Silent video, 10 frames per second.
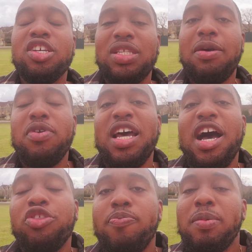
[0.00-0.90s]
so that when
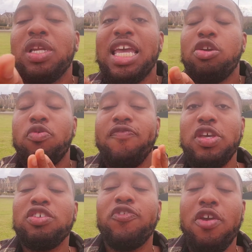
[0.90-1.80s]
other people look at your reviews for